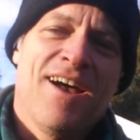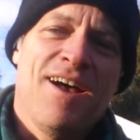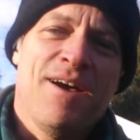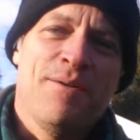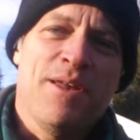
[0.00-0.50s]

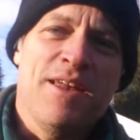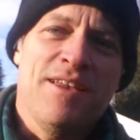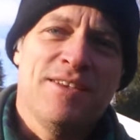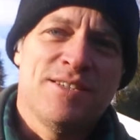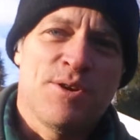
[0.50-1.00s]
It
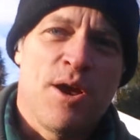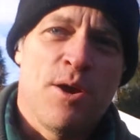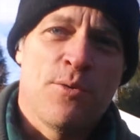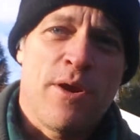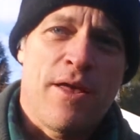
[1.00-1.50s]
is
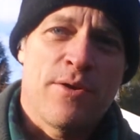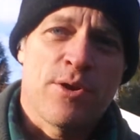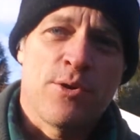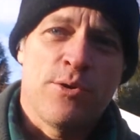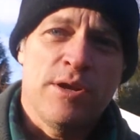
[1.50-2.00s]
a rather
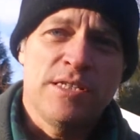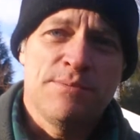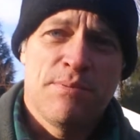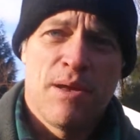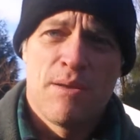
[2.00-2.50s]

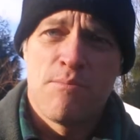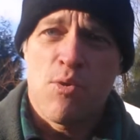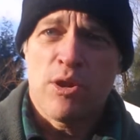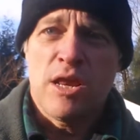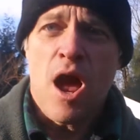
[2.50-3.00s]
crisp
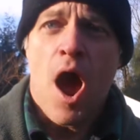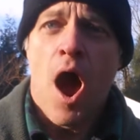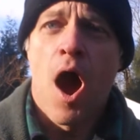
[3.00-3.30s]
morning.